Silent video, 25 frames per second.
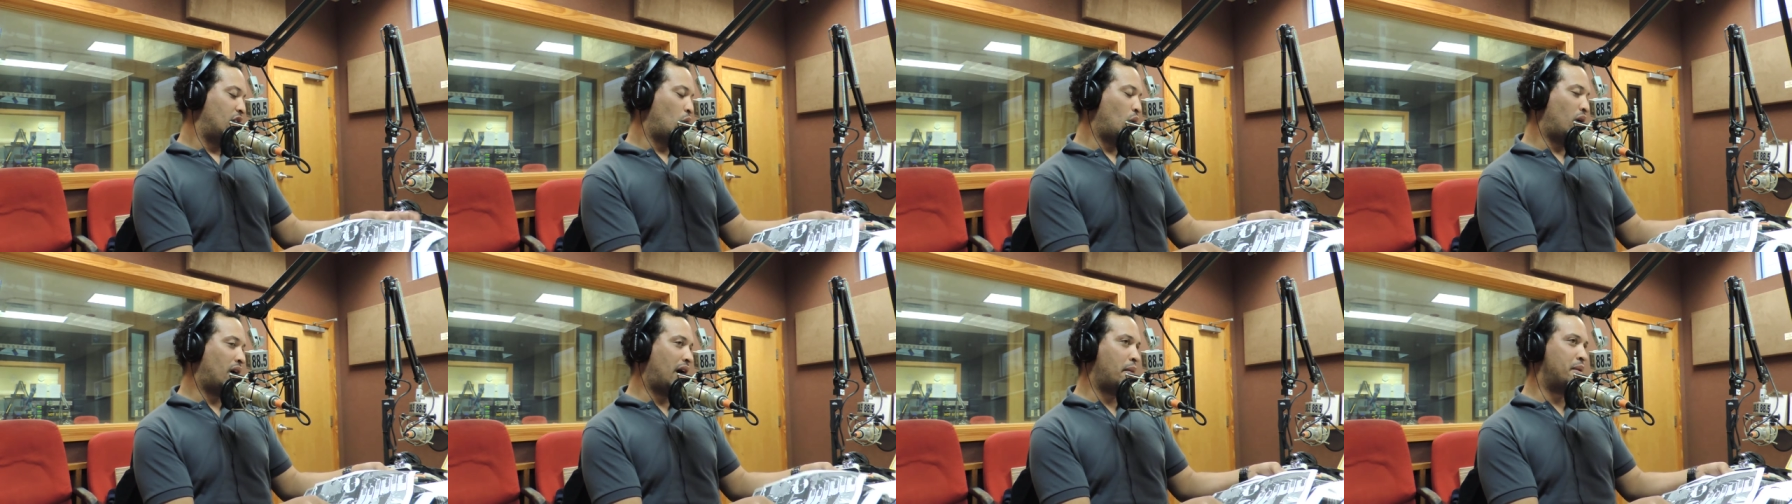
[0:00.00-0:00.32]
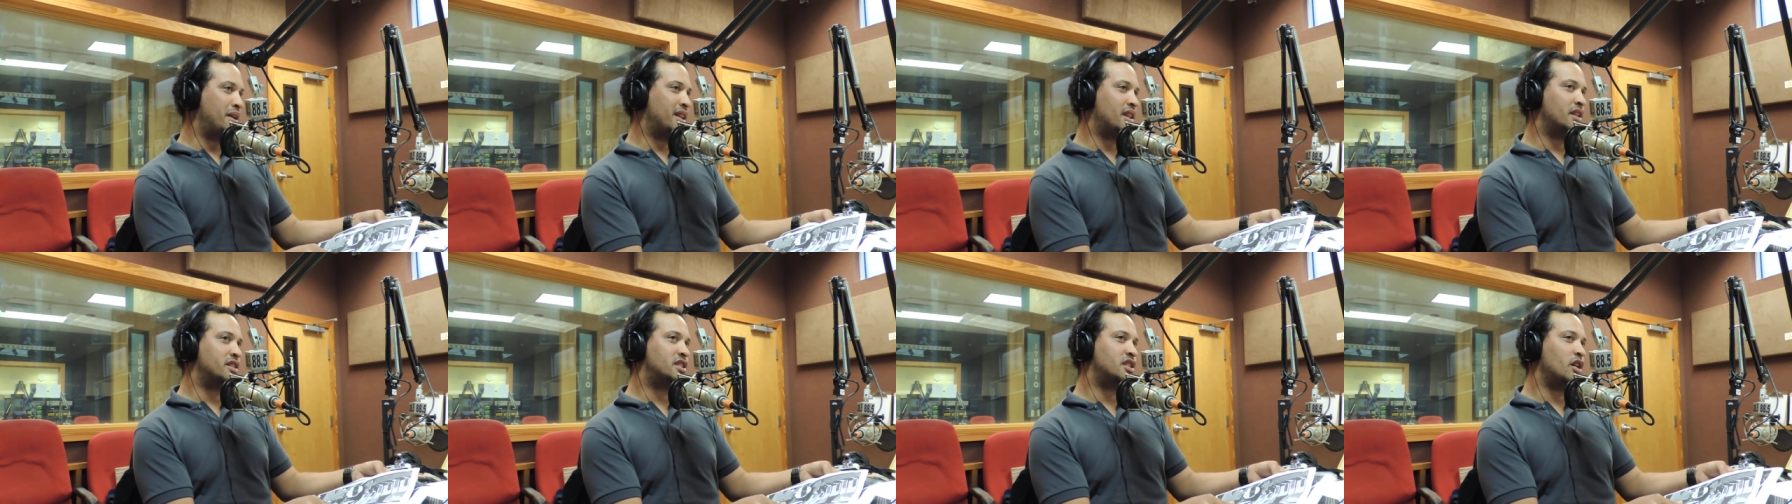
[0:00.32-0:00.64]
well, I
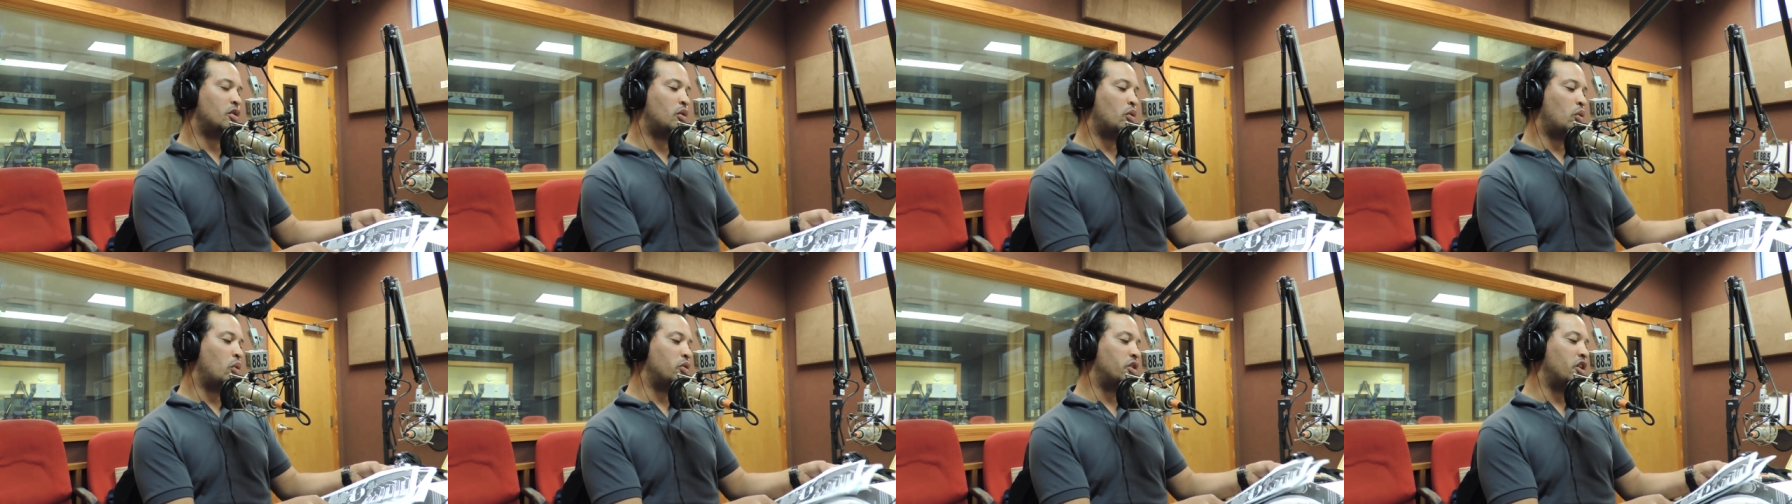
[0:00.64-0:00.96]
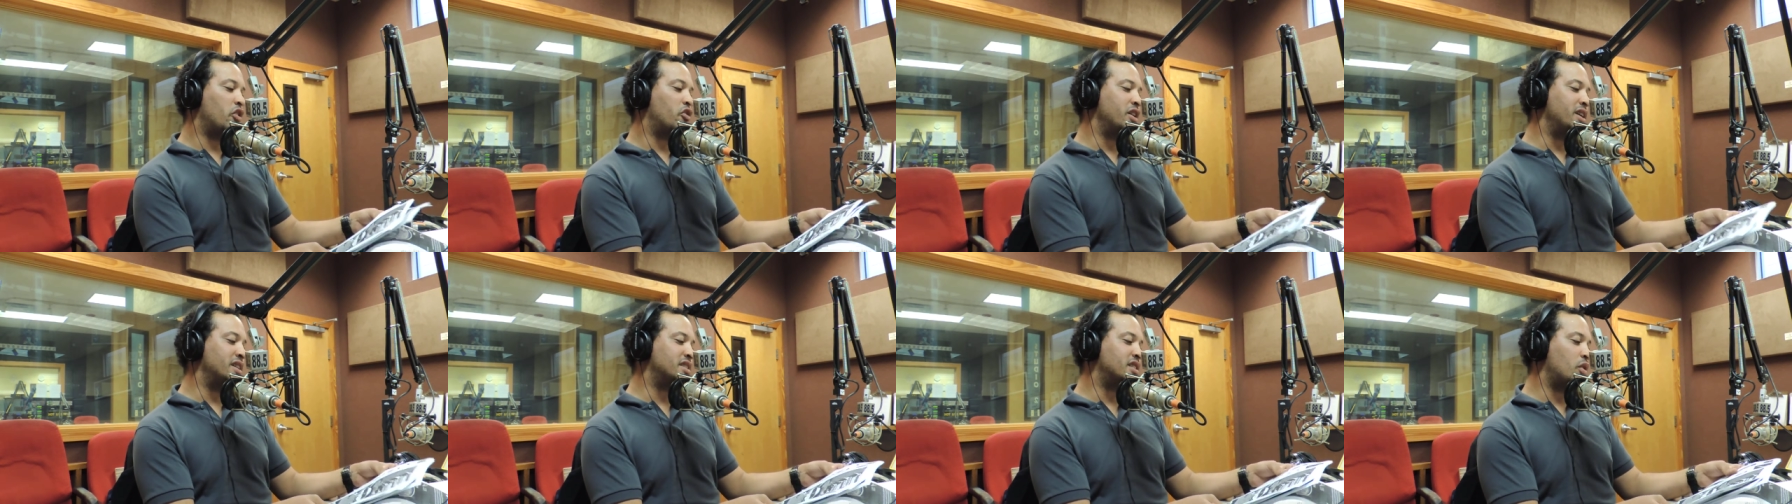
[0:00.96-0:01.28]
mean, so
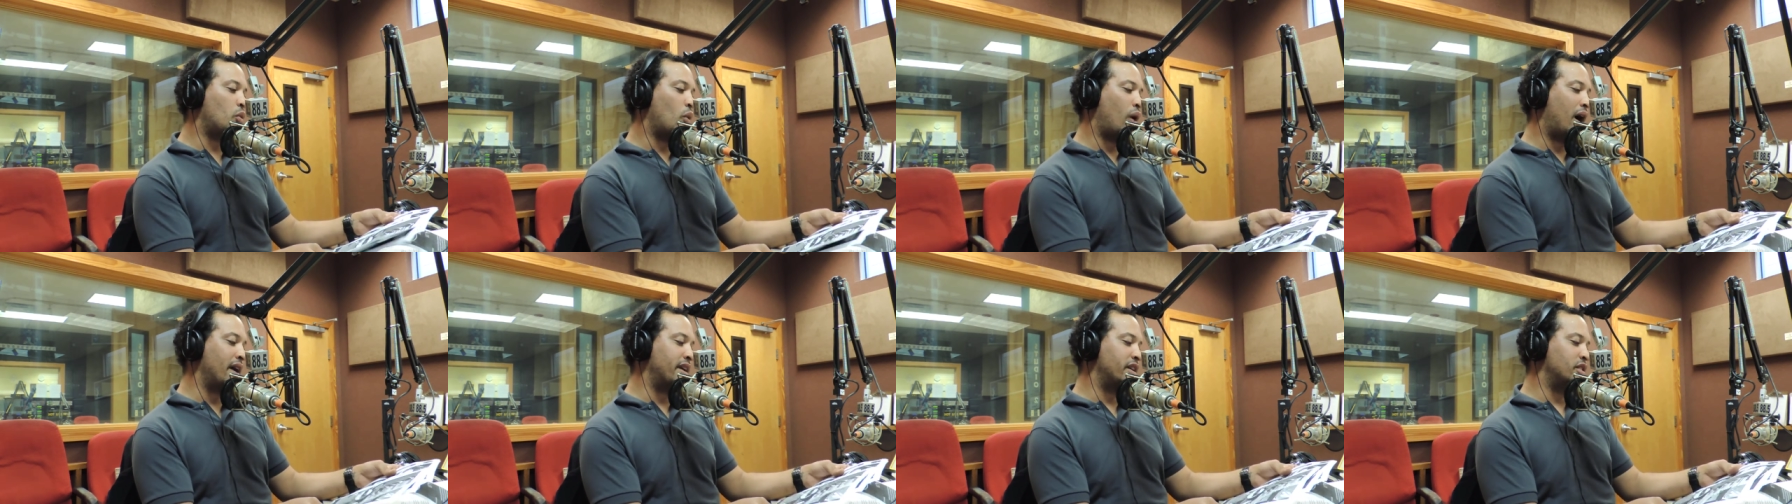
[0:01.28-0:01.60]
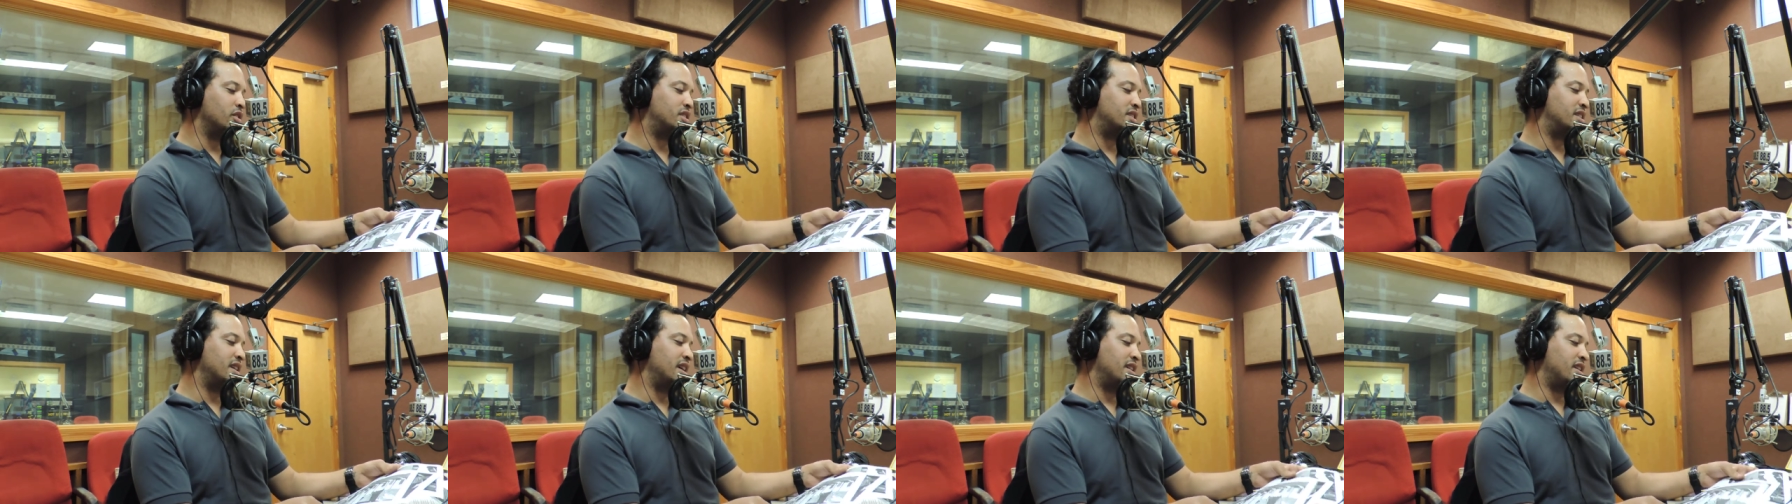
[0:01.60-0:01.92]
the reason why
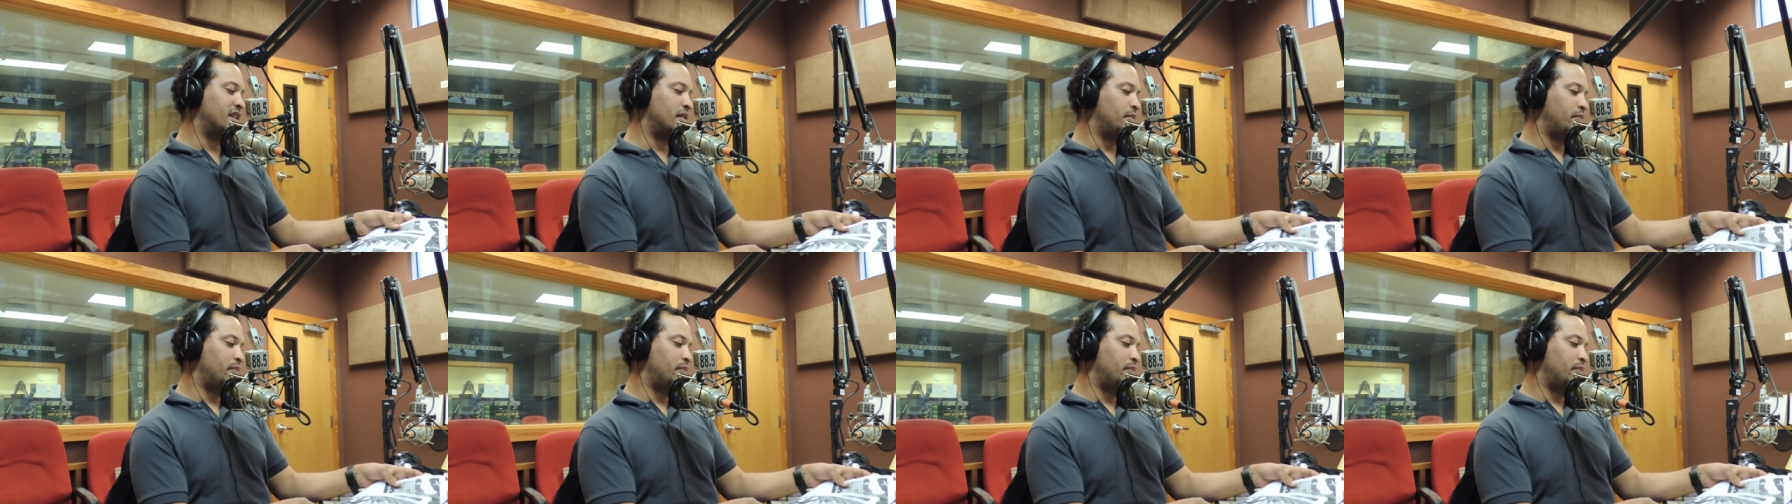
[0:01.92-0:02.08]
you see